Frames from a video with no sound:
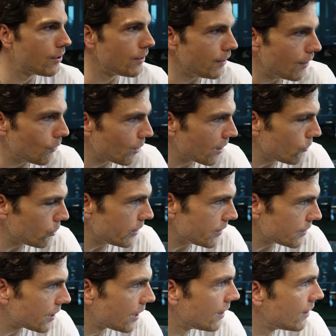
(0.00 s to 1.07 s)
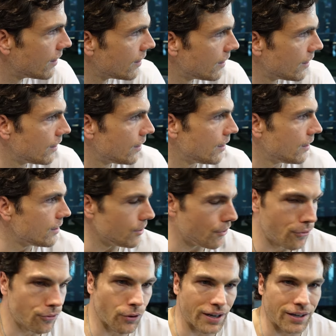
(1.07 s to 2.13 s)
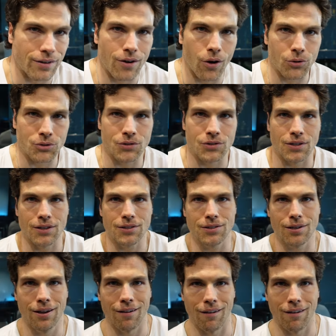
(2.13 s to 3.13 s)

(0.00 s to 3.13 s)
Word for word: you know, whatever it is. You freaking narcissist.